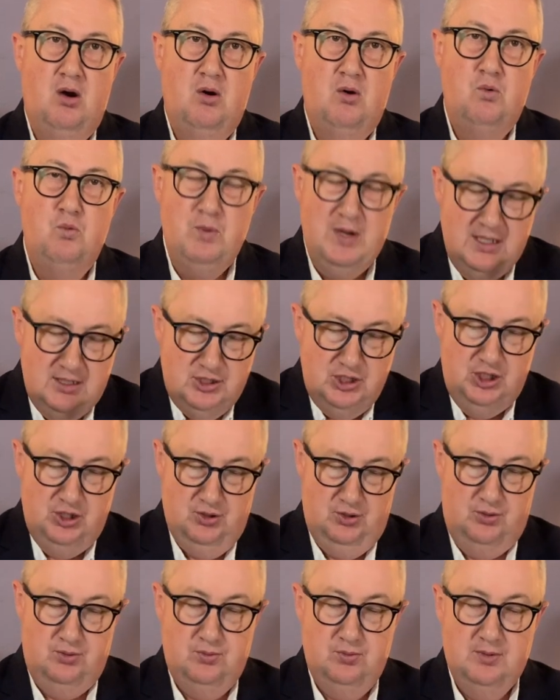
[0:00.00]
Will
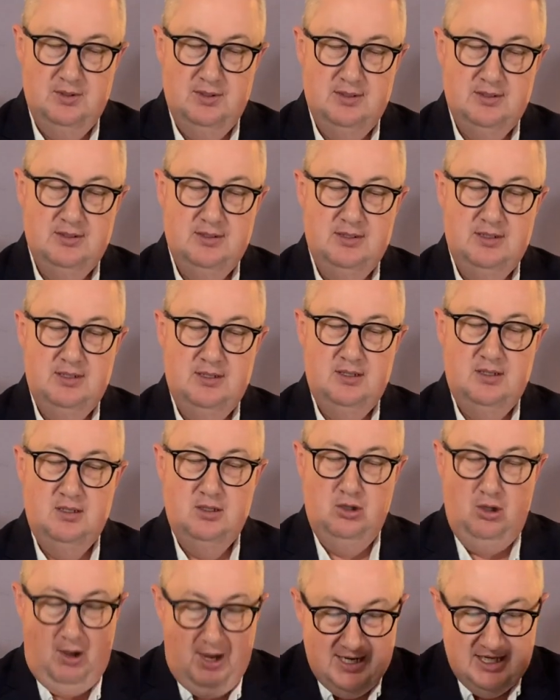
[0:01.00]
you,
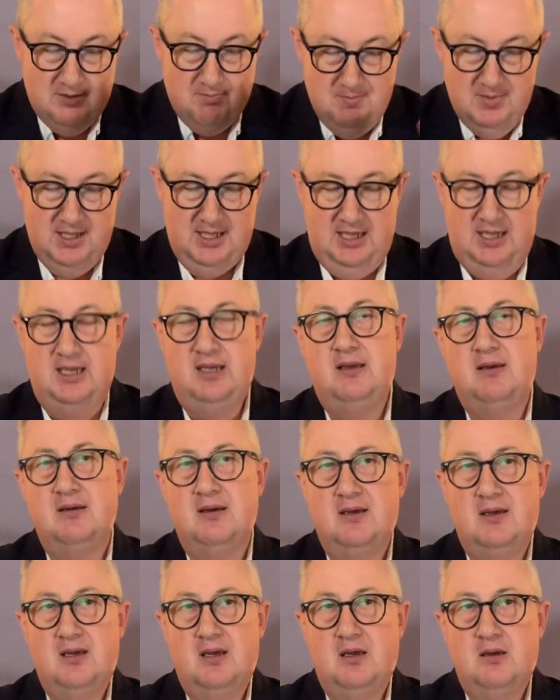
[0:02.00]
like me,
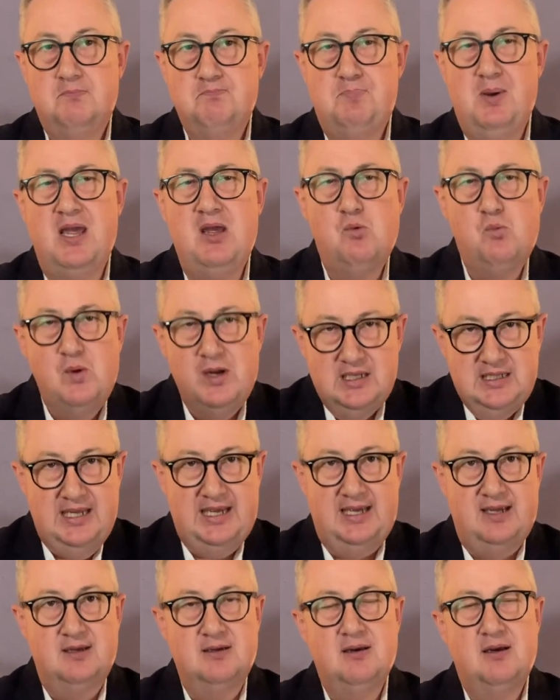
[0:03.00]
be
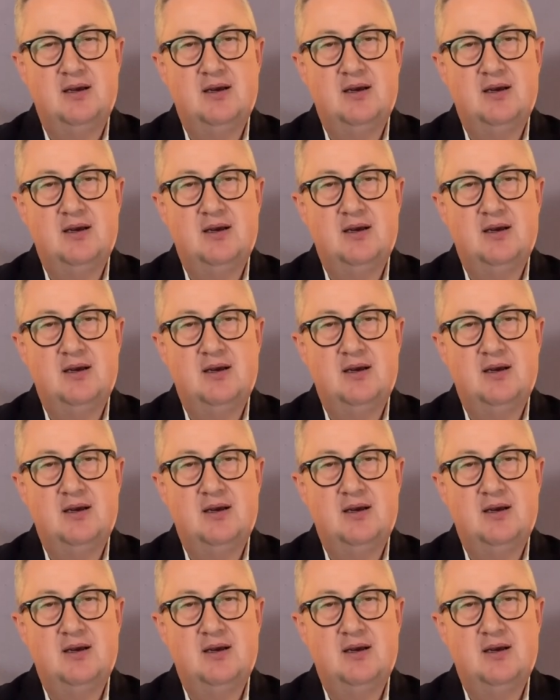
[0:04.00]
willing